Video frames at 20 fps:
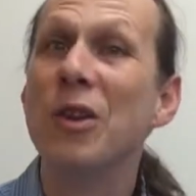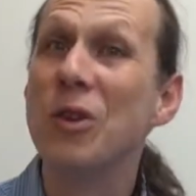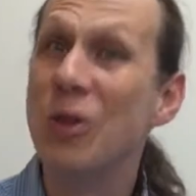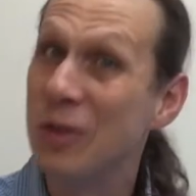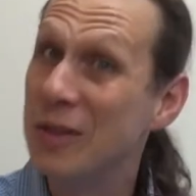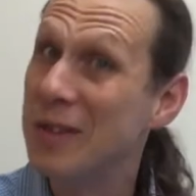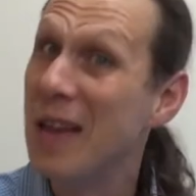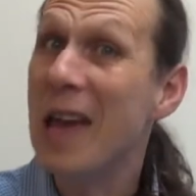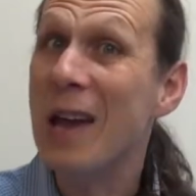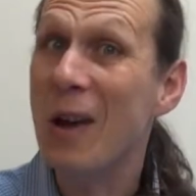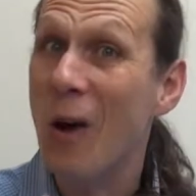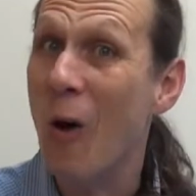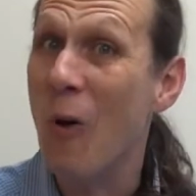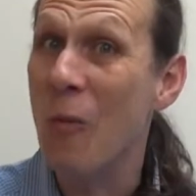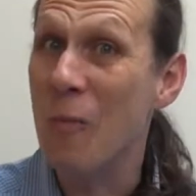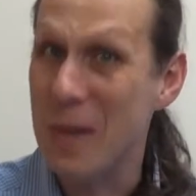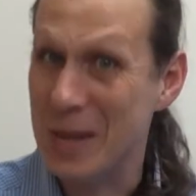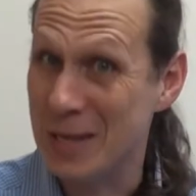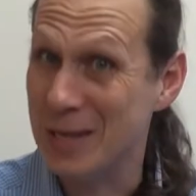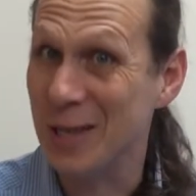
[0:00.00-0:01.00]
Your
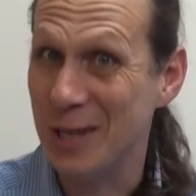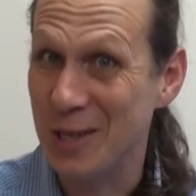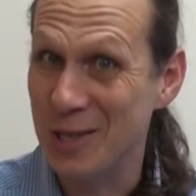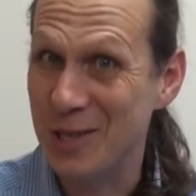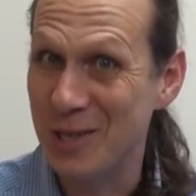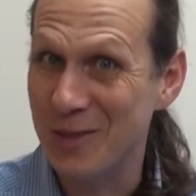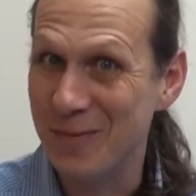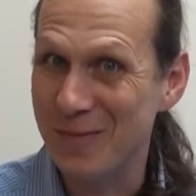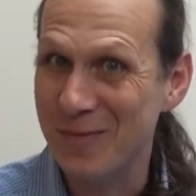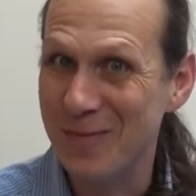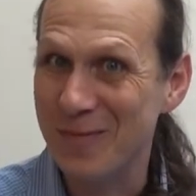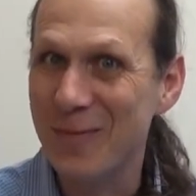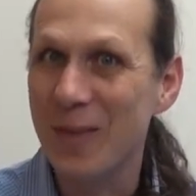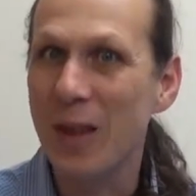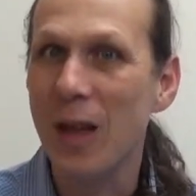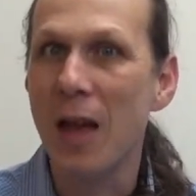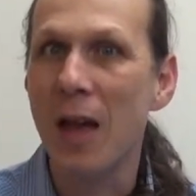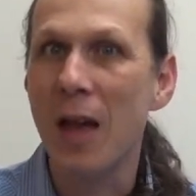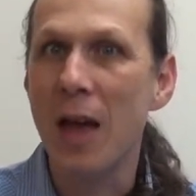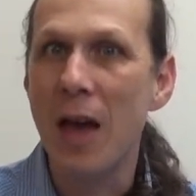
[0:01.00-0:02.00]
take-home message.
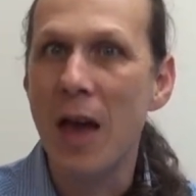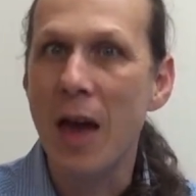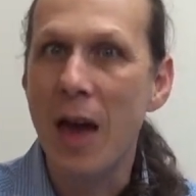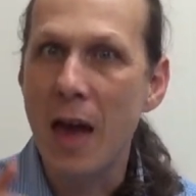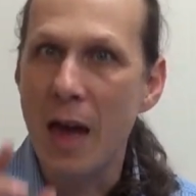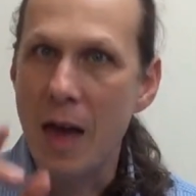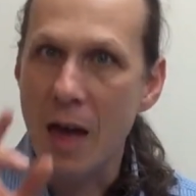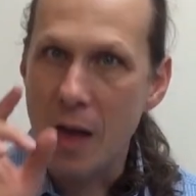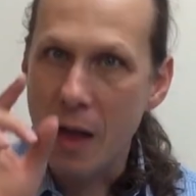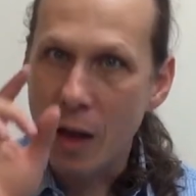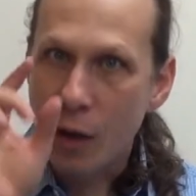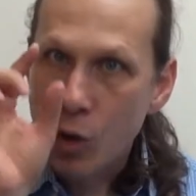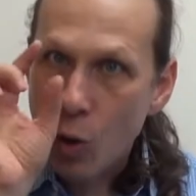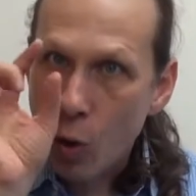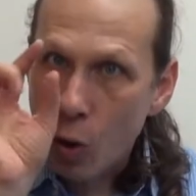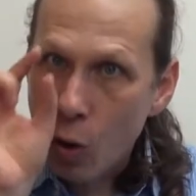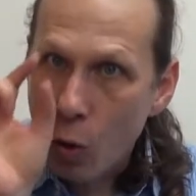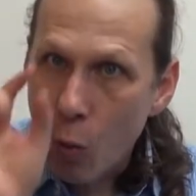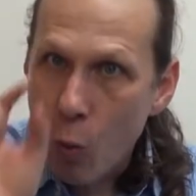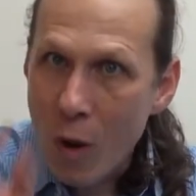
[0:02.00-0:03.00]

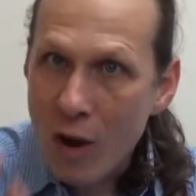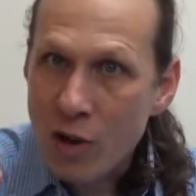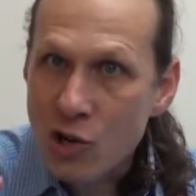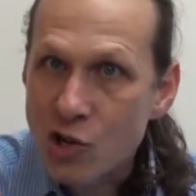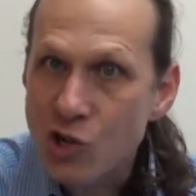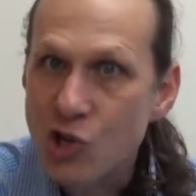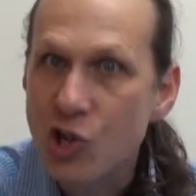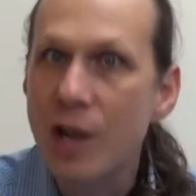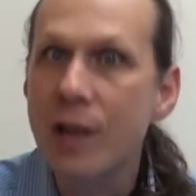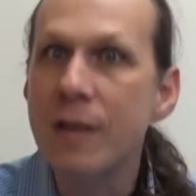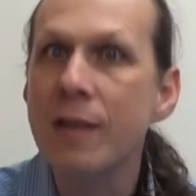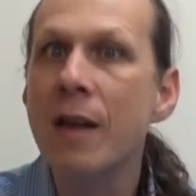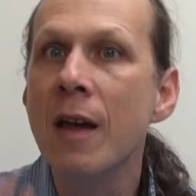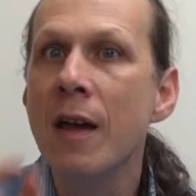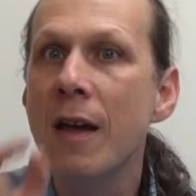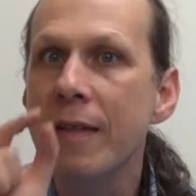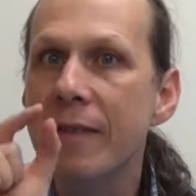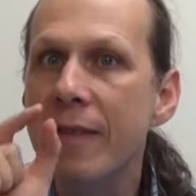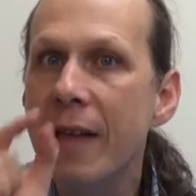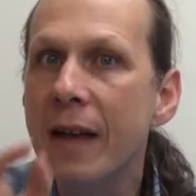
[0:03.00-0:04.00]
Your question
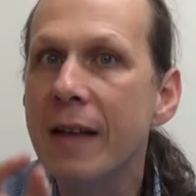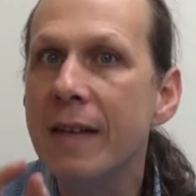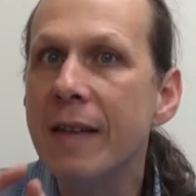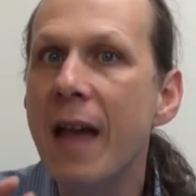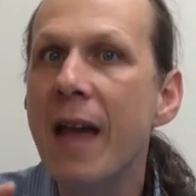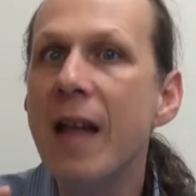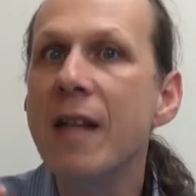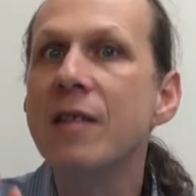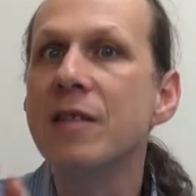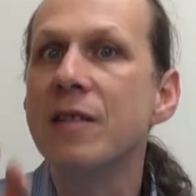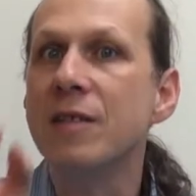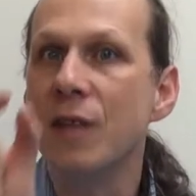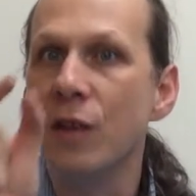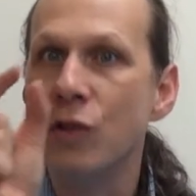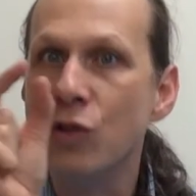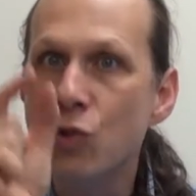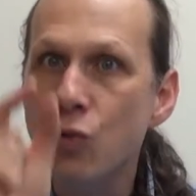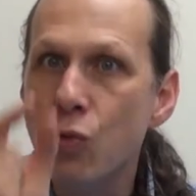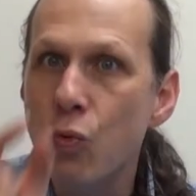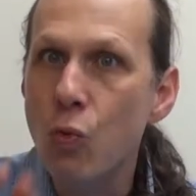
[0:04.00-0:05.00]
dictates the
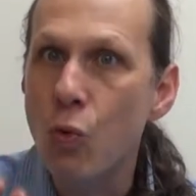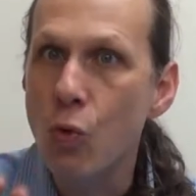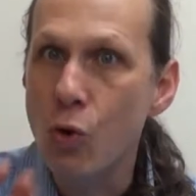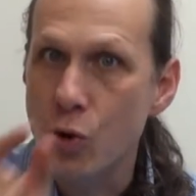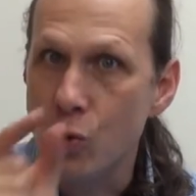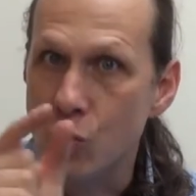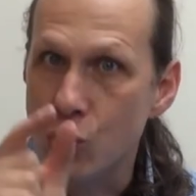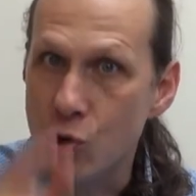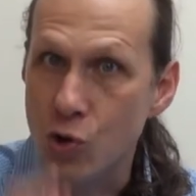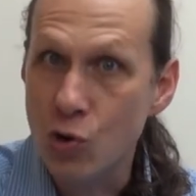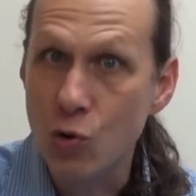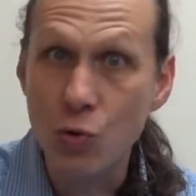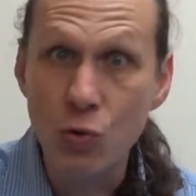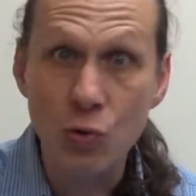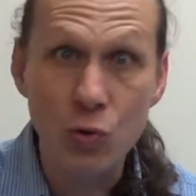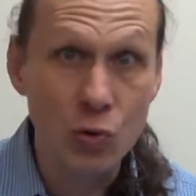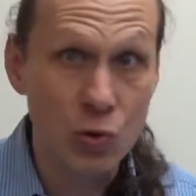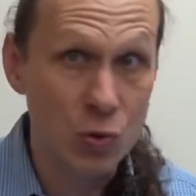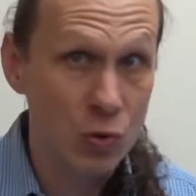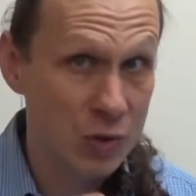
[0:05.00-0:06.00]
tool you
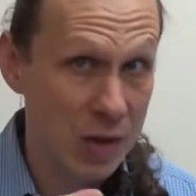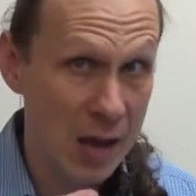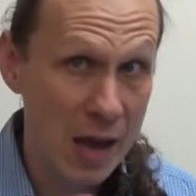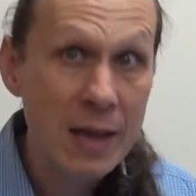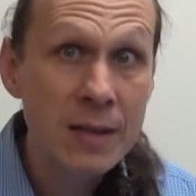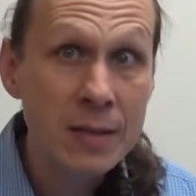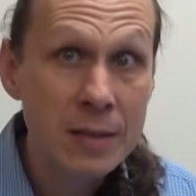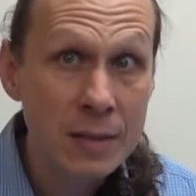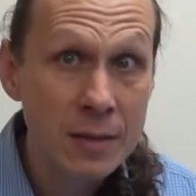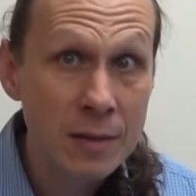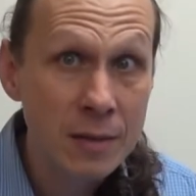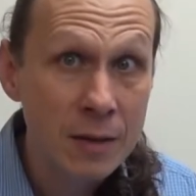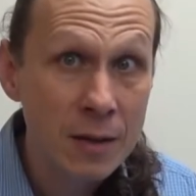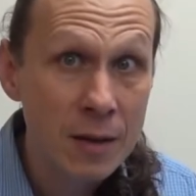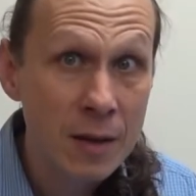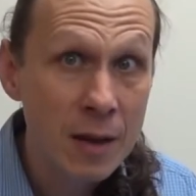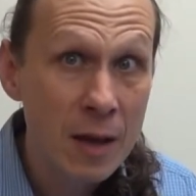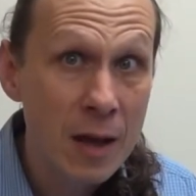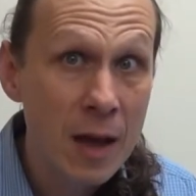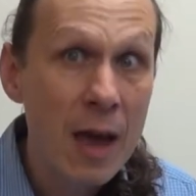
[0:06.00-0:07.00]
choose to test,
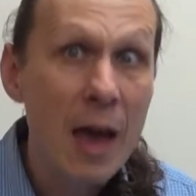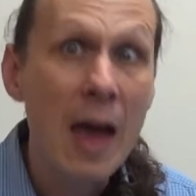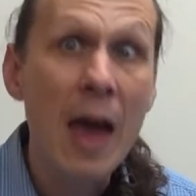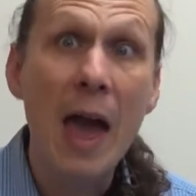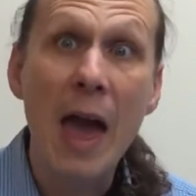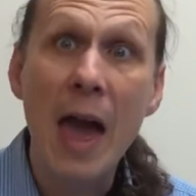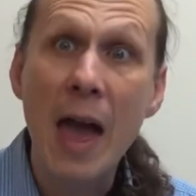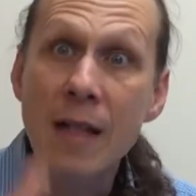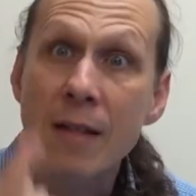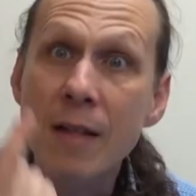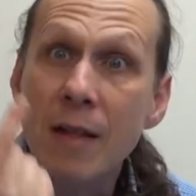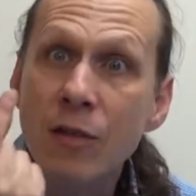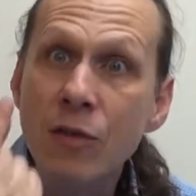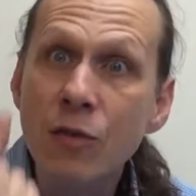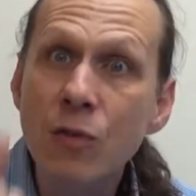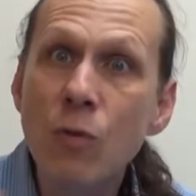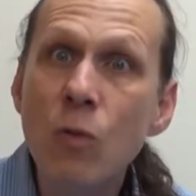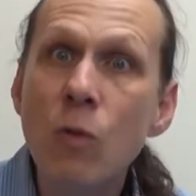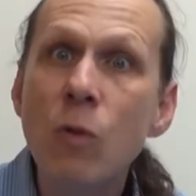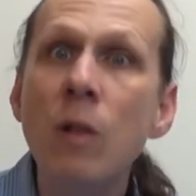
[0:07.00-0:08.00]
and the
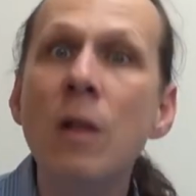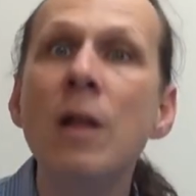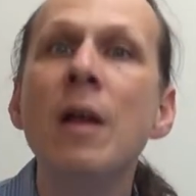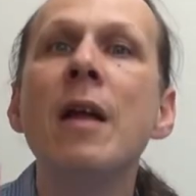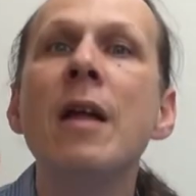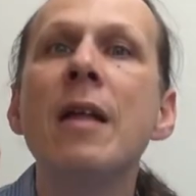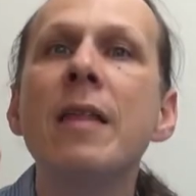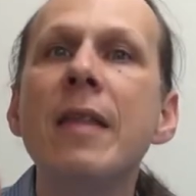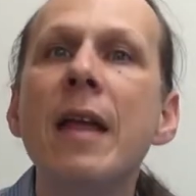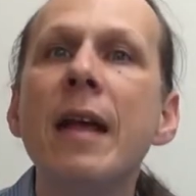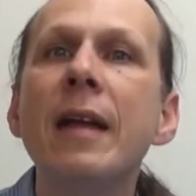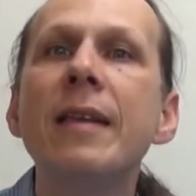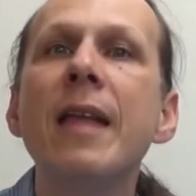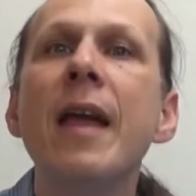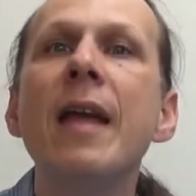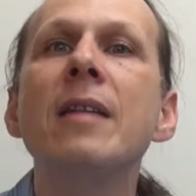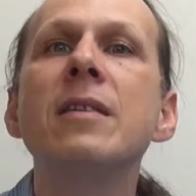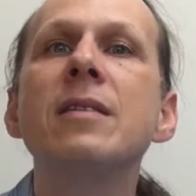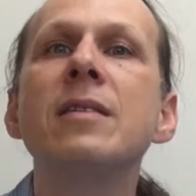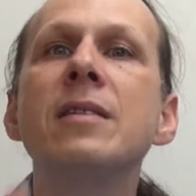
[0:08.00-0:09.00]
tool
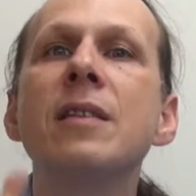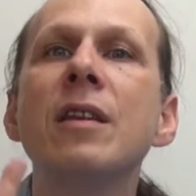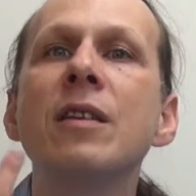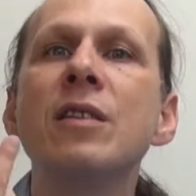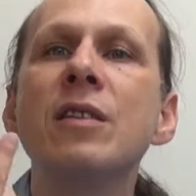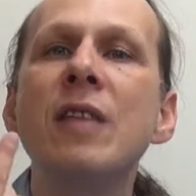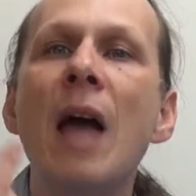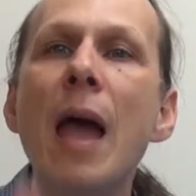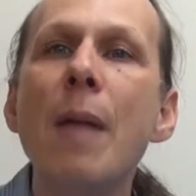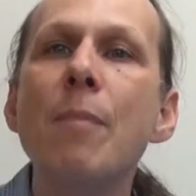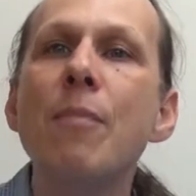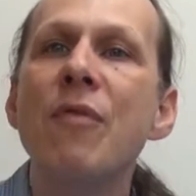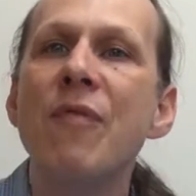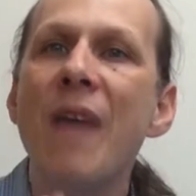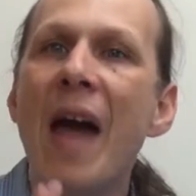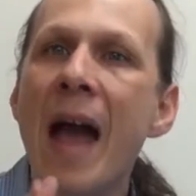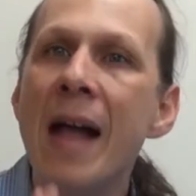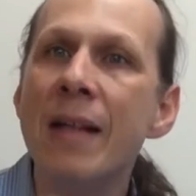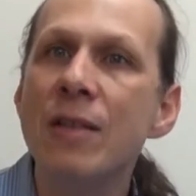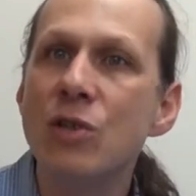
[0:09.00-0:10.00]
dictates the type
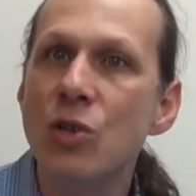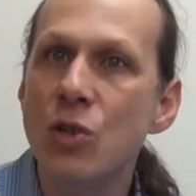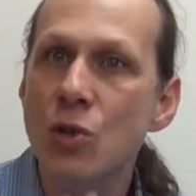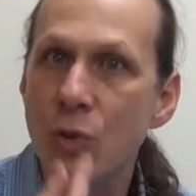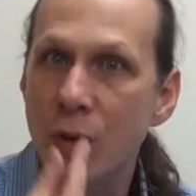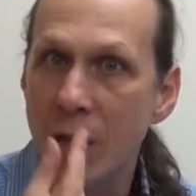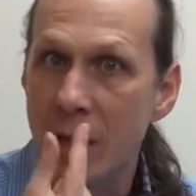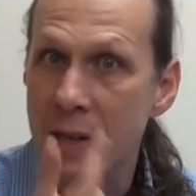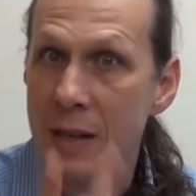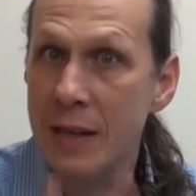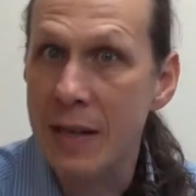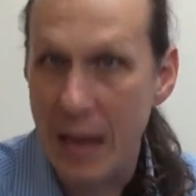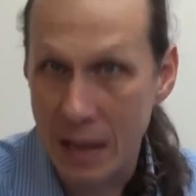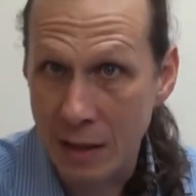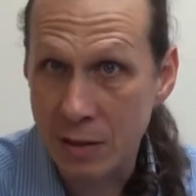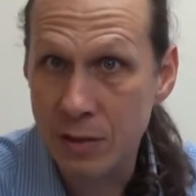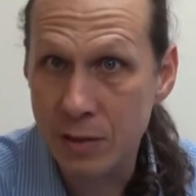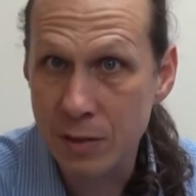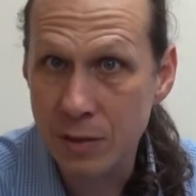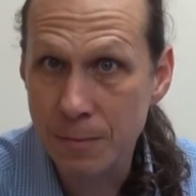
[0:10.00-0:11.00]
of answer you can
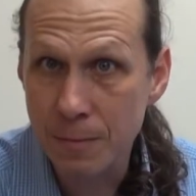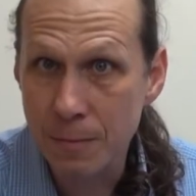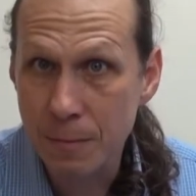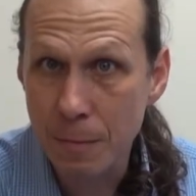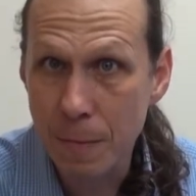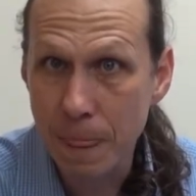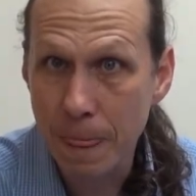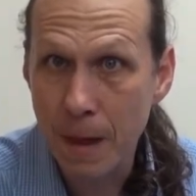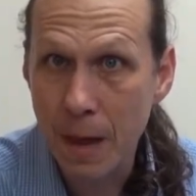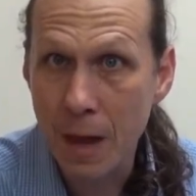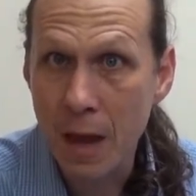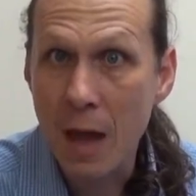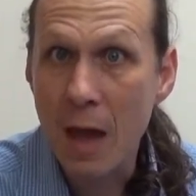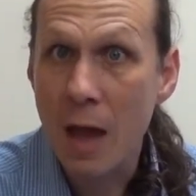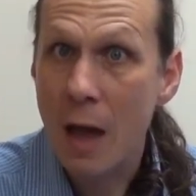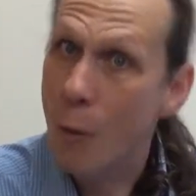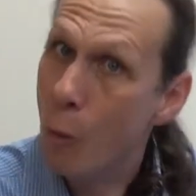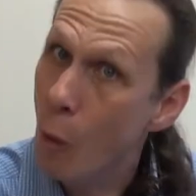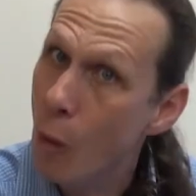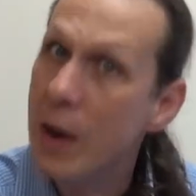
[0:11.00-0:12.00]
get.
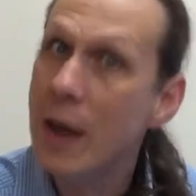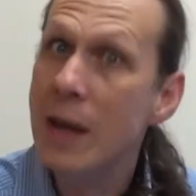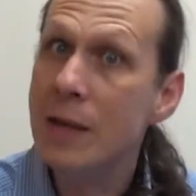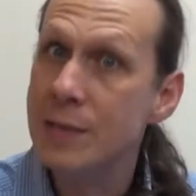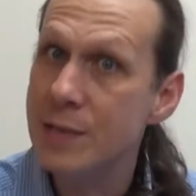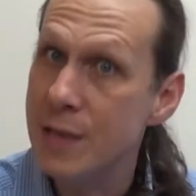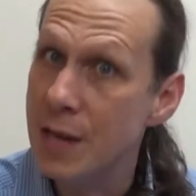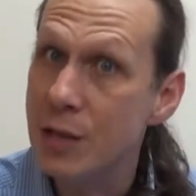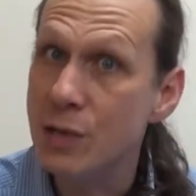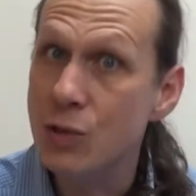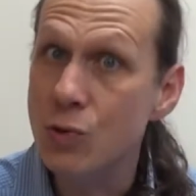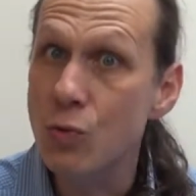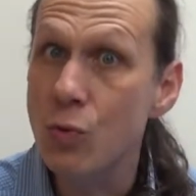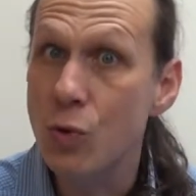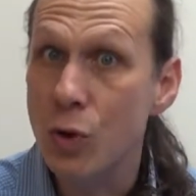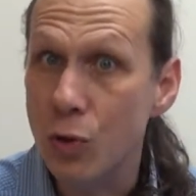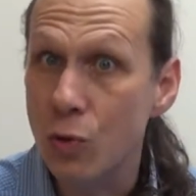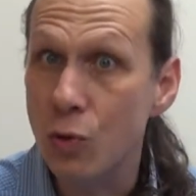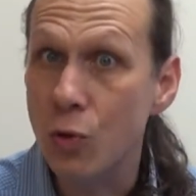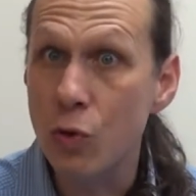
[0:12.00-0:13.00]
When I say
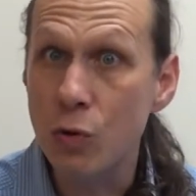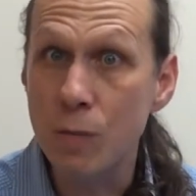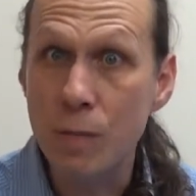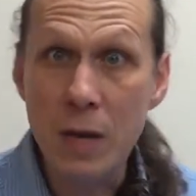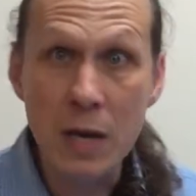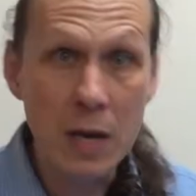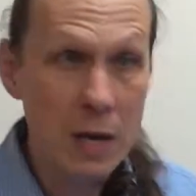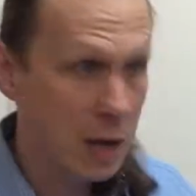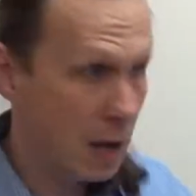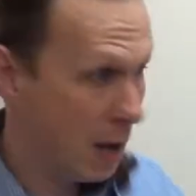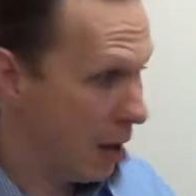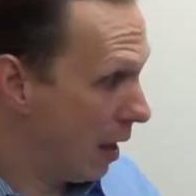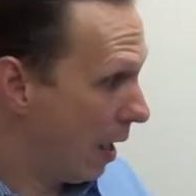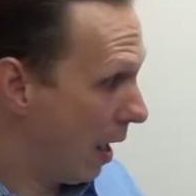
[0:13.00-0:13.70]
tool, it could be